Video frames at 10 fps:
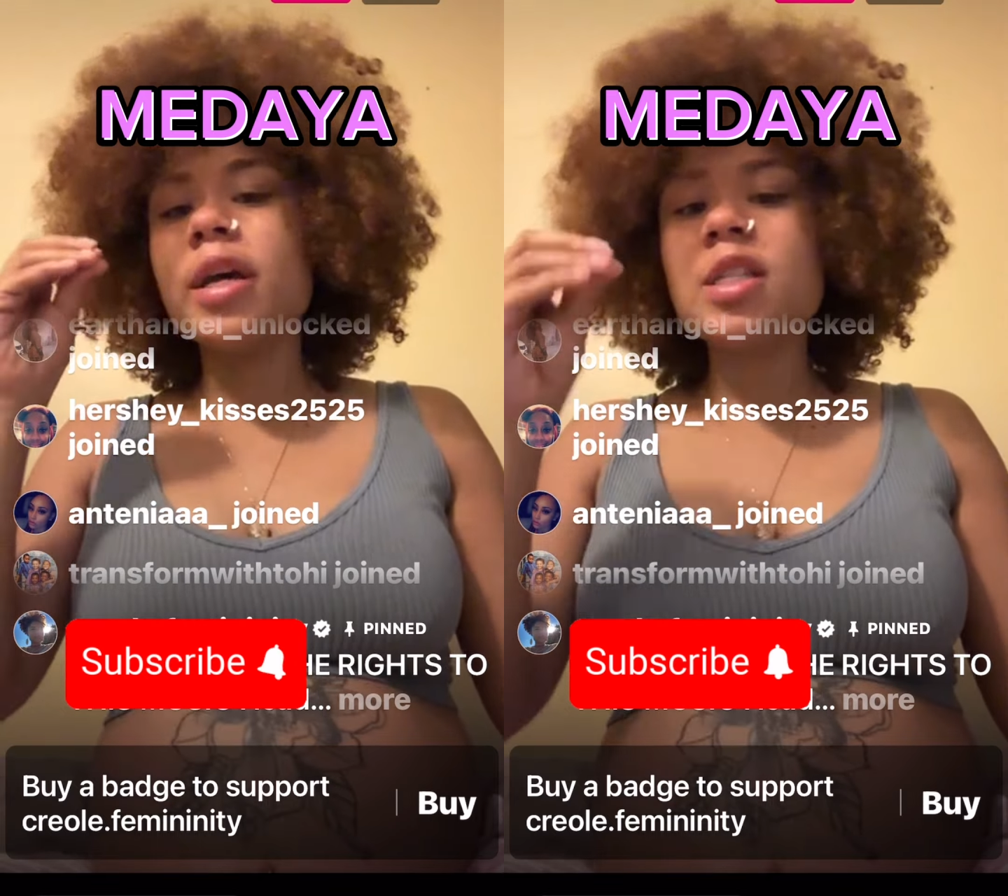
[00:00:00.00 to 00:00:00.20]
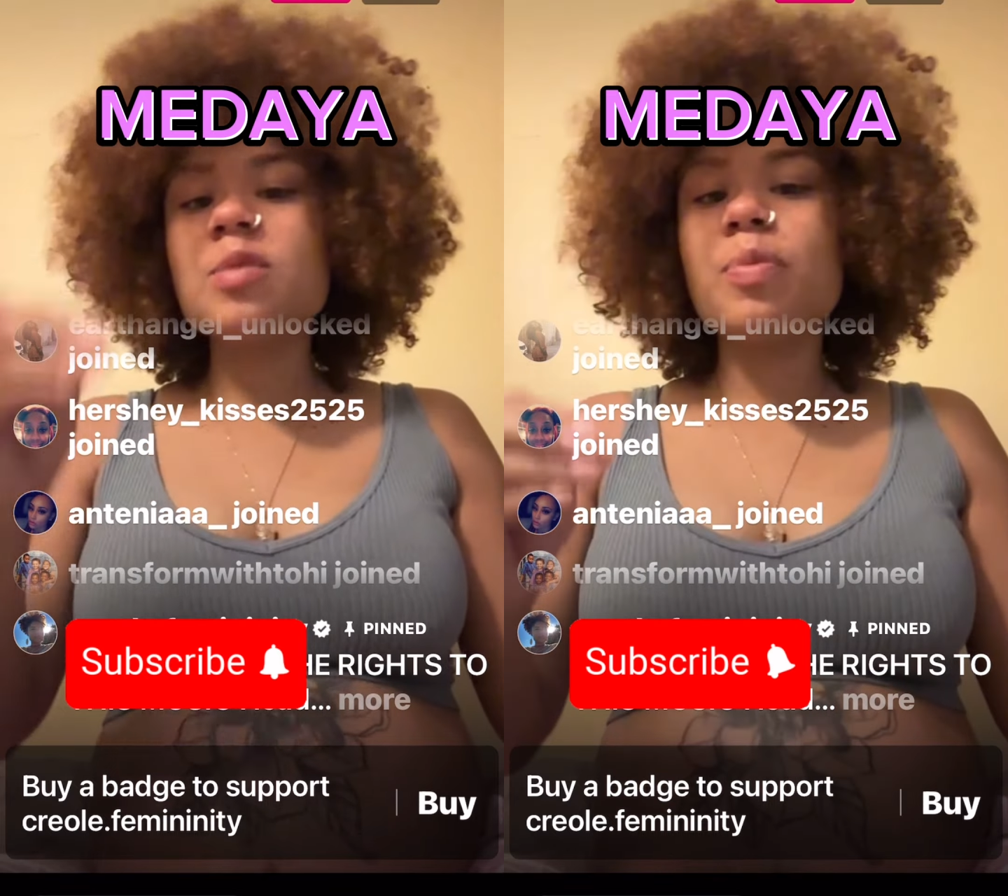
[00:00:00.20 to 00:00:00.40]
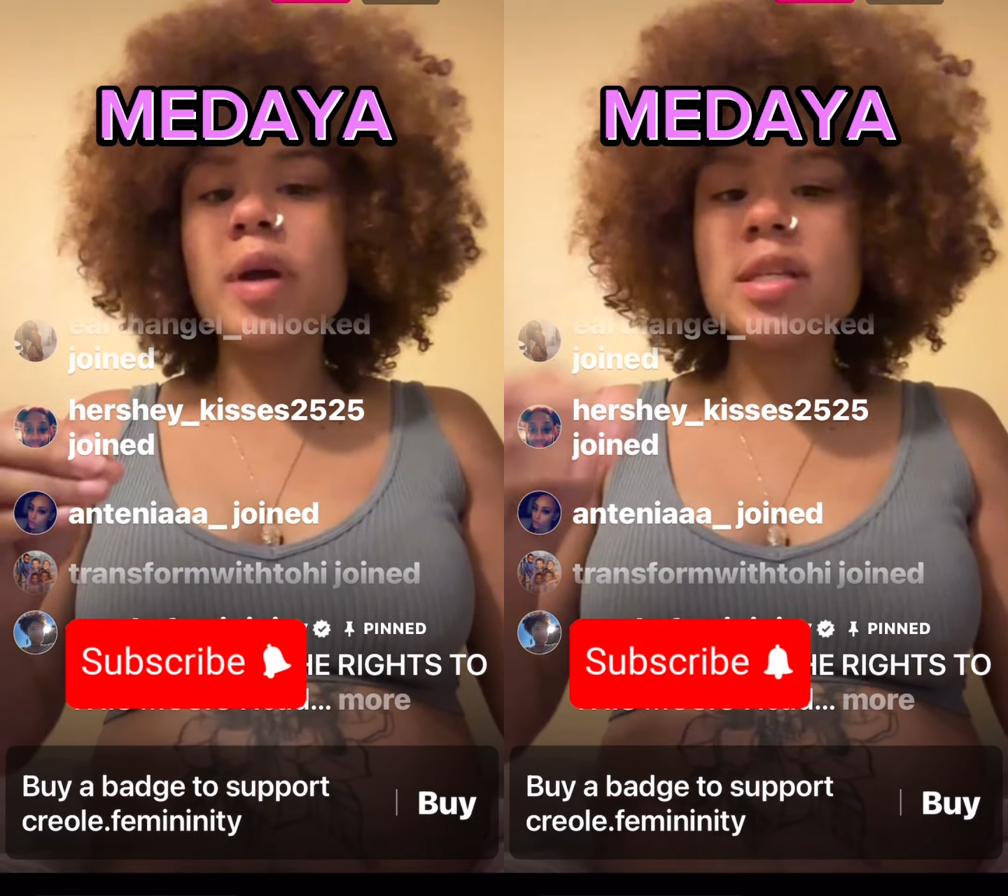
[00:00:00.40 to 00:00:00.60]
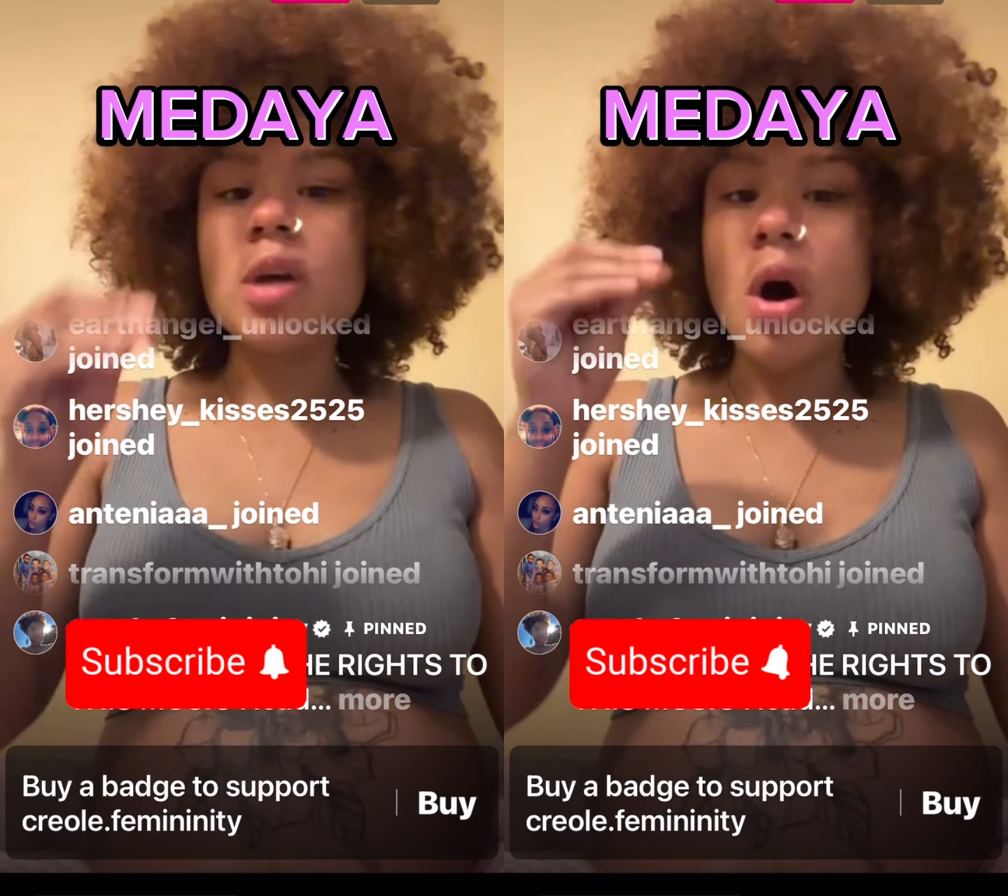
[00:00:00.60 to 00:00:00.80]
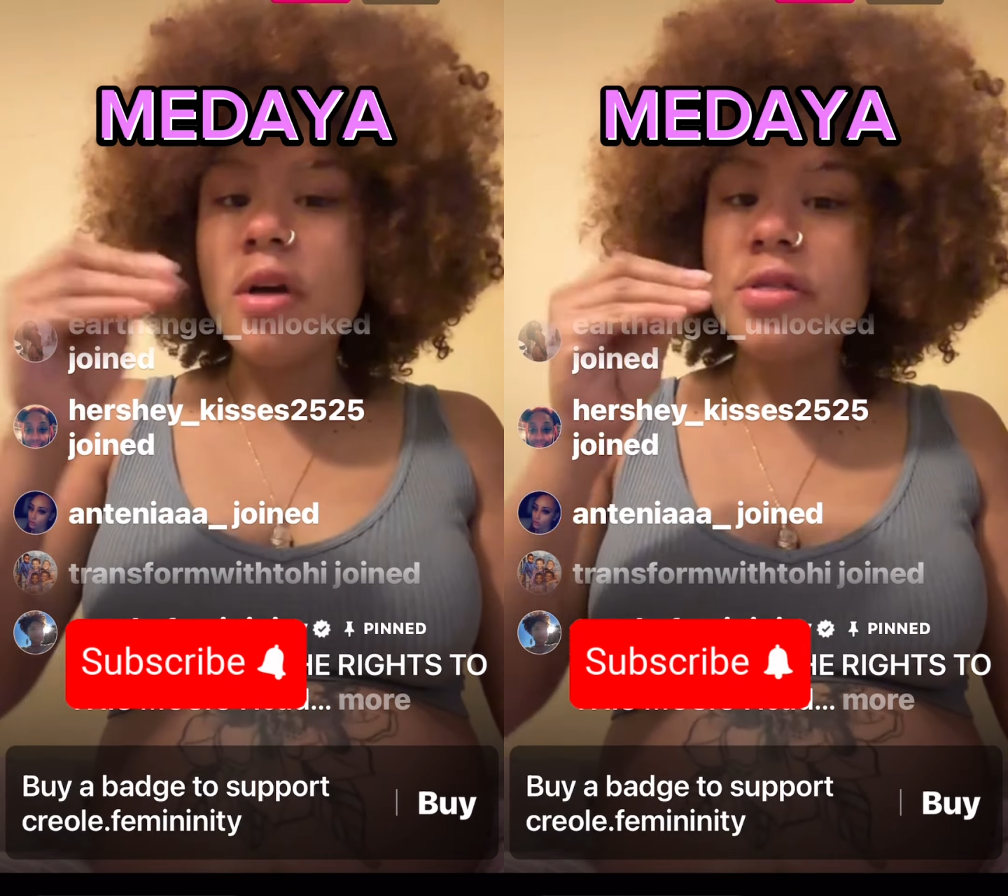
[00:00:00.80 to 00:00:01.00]

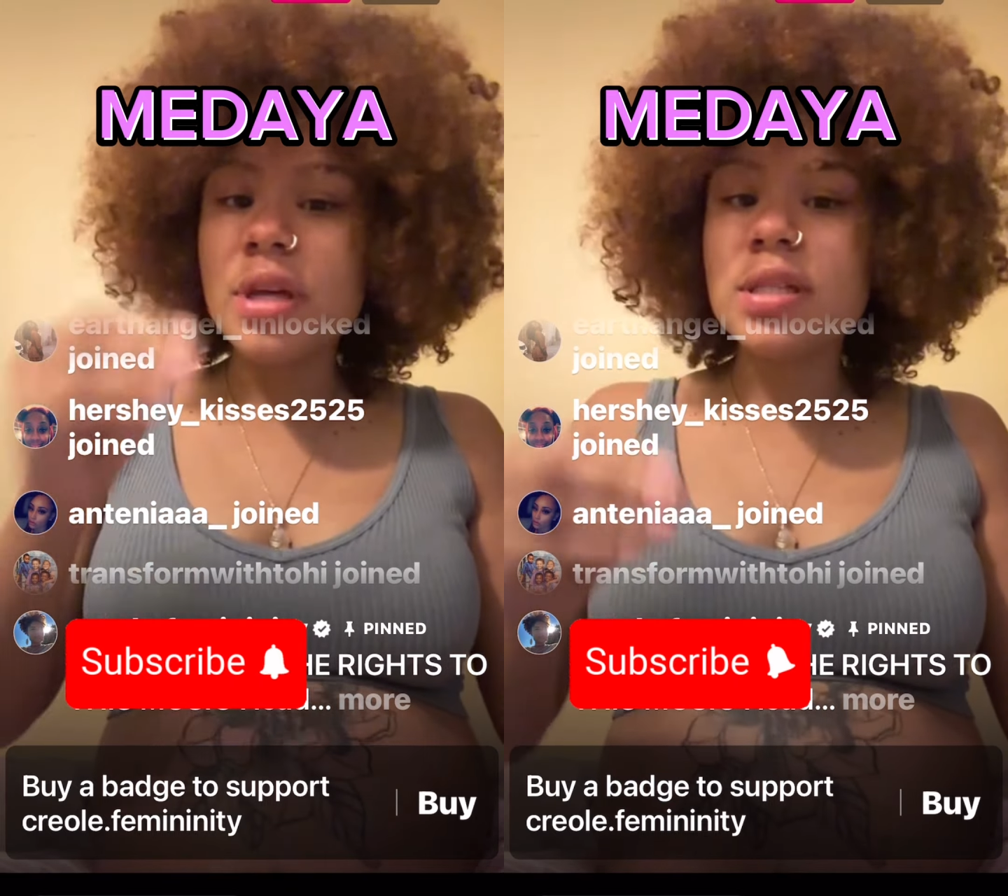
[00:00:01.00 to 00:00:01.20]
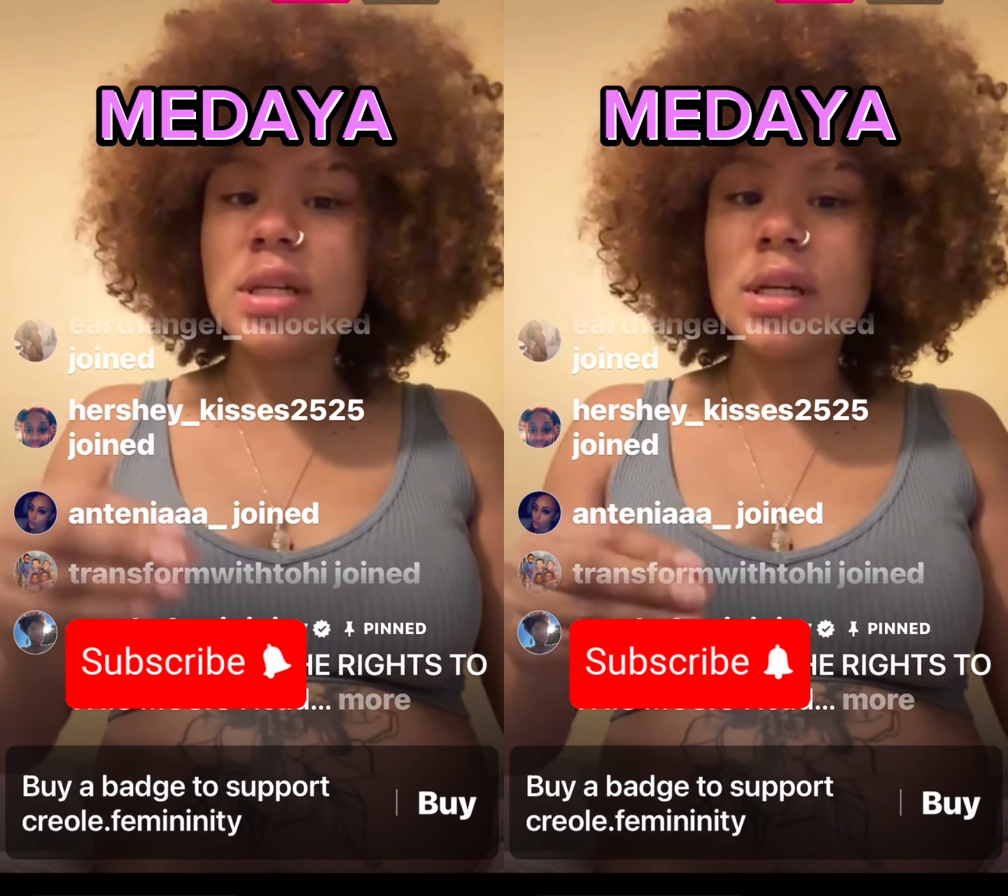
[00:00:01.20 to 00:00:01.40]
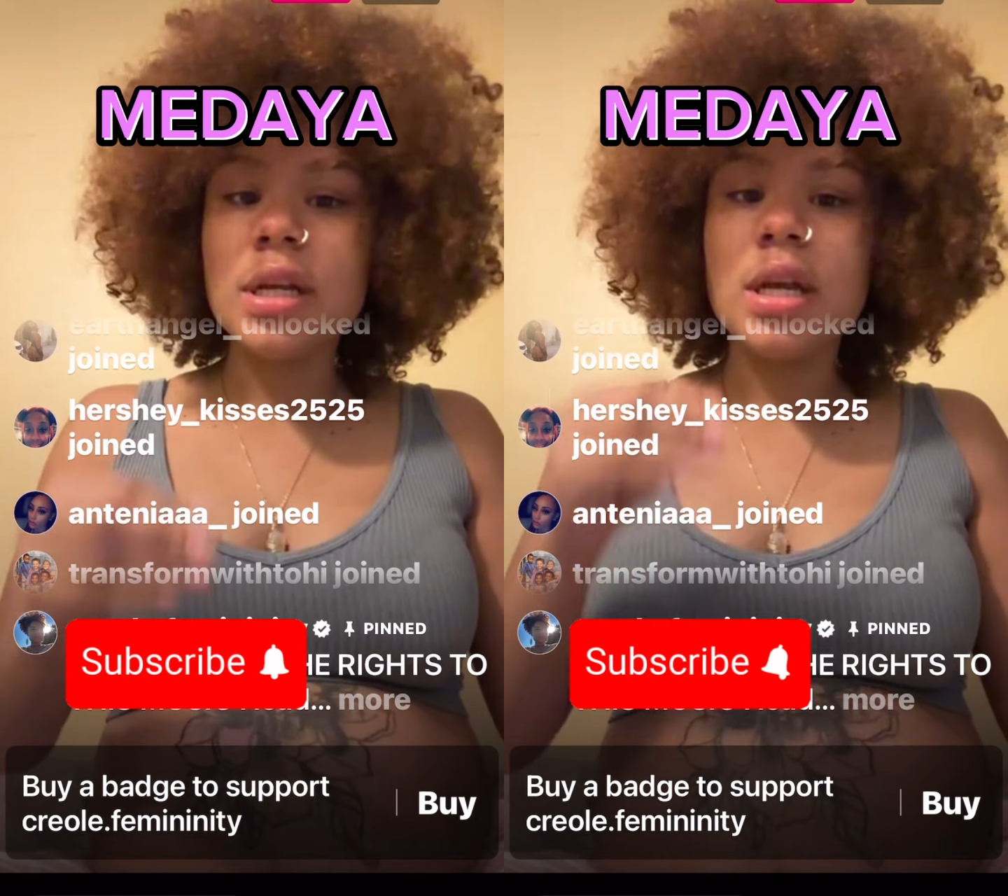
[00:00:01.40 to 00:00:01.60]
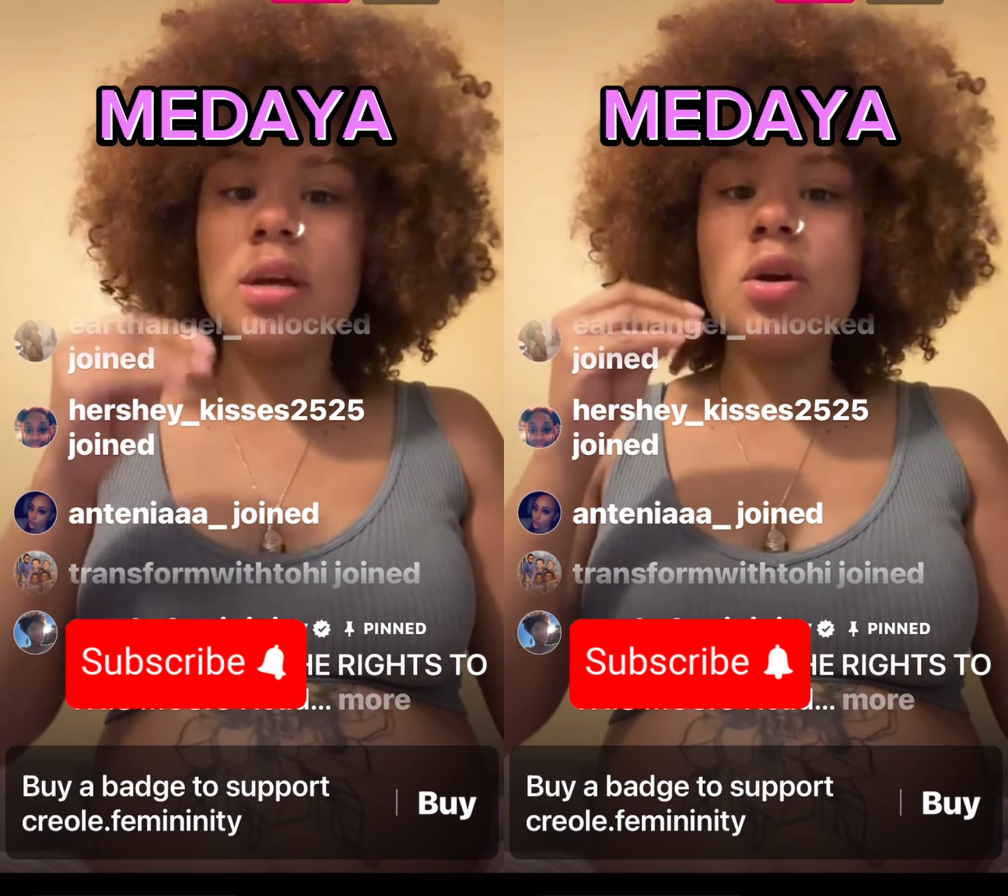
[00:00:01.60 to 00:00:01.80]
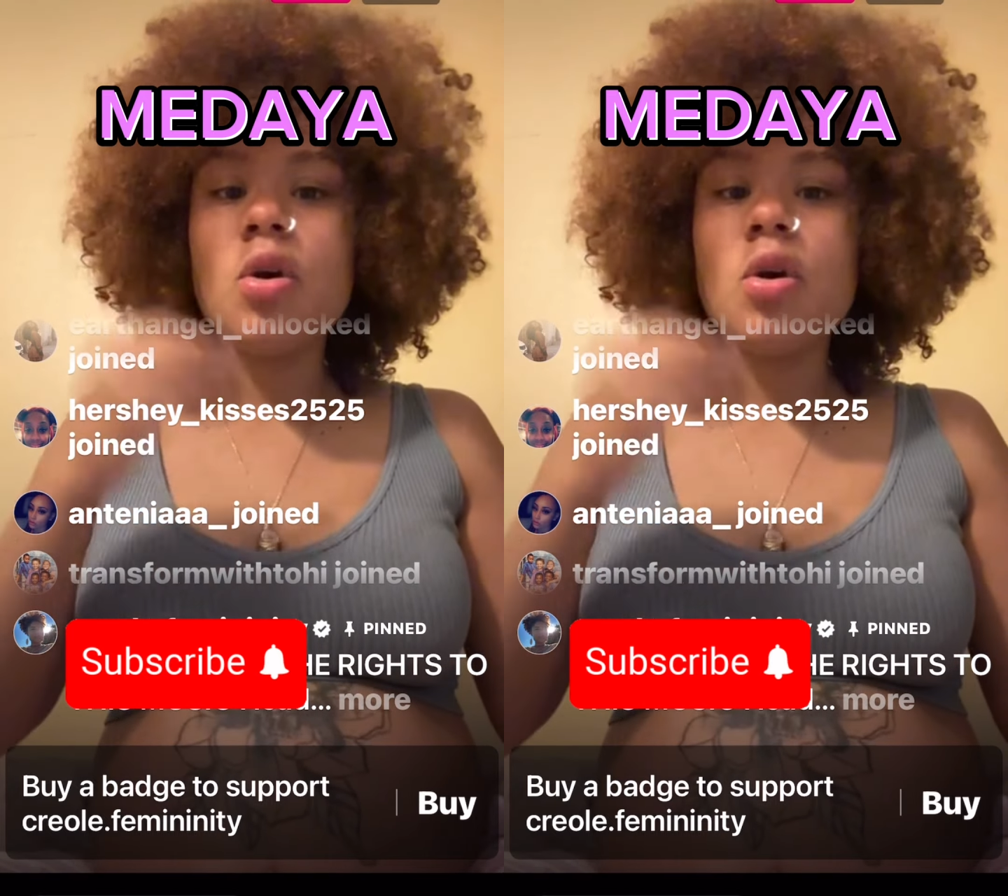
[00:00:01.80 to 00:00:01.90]
express authentically